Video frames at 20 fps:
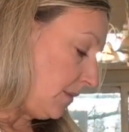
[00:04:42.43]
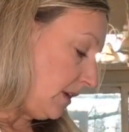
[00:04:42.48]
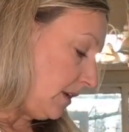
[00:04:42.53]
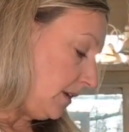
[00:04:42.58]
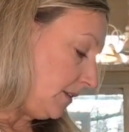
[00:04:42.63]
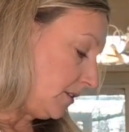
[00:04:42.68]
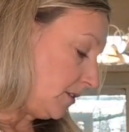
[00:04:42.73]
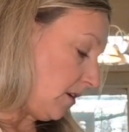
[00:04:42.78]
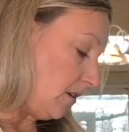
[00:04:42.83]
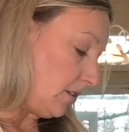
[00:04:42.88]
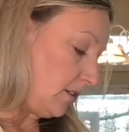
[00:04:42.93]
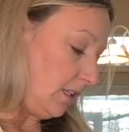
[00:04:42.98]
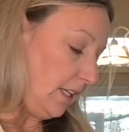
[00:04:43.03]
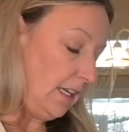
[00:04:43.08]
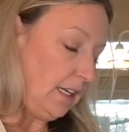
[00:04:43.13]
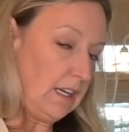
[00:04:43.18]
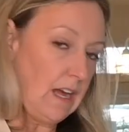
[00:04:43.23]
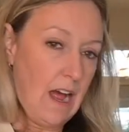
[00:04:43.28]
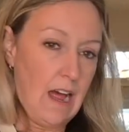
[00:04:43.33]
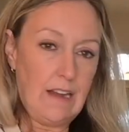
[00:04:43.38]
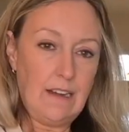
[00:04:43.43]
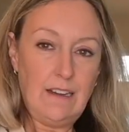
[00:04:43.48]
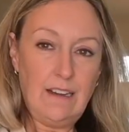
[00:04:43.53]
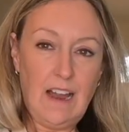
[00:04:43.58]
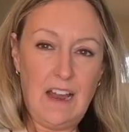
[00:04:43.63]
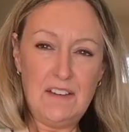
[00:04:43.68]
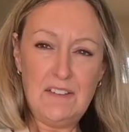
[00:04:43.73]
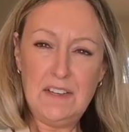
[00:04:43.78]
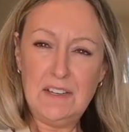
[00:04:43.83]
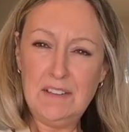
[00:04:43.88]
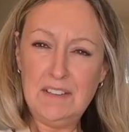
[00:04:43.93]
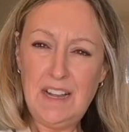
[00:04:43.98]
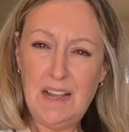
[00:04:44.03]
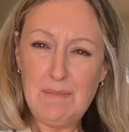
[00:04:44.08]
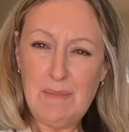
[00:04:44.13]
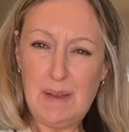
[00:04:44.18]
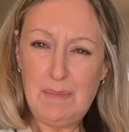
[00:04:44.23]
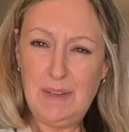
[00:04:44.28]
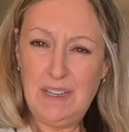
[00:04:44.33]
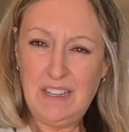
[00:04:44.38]
It's called Clean Cotton. I figured that
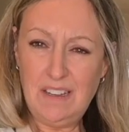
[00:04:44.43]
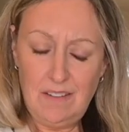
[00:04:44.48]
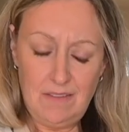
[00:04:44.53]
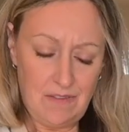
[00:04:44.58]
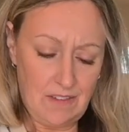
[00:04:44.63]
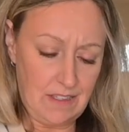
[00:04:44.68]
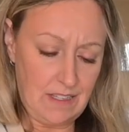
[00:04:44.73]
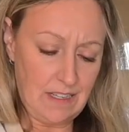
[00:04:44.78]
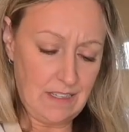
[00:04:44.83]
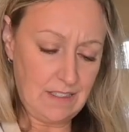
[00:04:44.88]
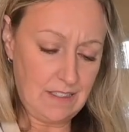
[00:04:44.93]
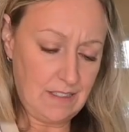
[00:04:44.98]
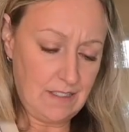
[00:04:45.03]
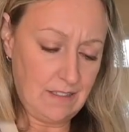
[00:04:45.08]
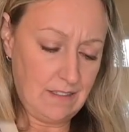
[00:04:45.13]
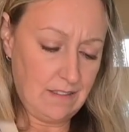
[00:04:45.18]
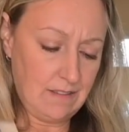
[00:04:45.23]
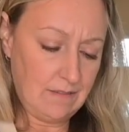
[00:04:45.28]
might be good for this.